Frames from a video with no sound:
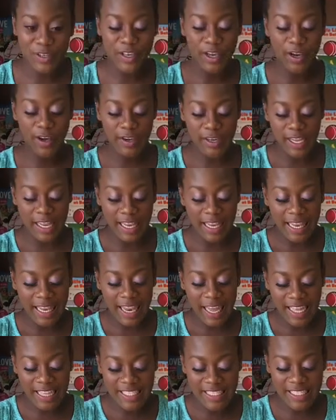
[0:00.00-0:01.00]
you're gonna
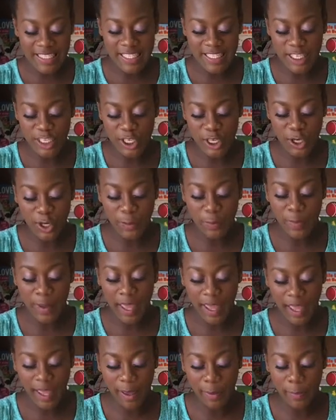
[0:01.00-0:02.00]
let your
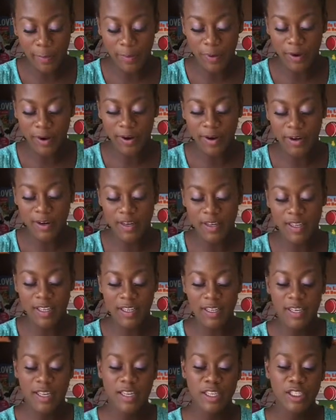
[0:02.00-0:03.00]
paper
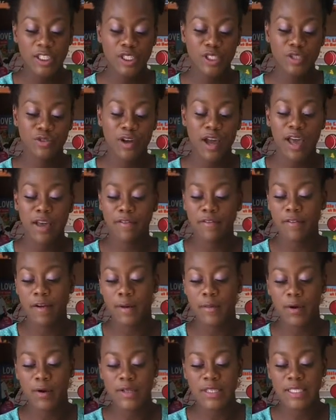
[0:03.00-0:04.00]
dry for
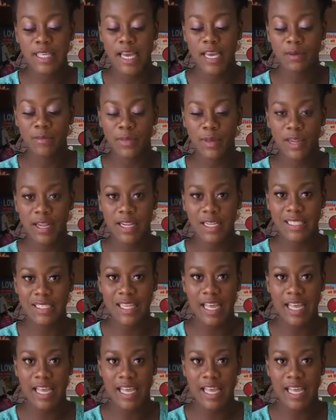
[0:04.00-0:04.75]
about 10 minutes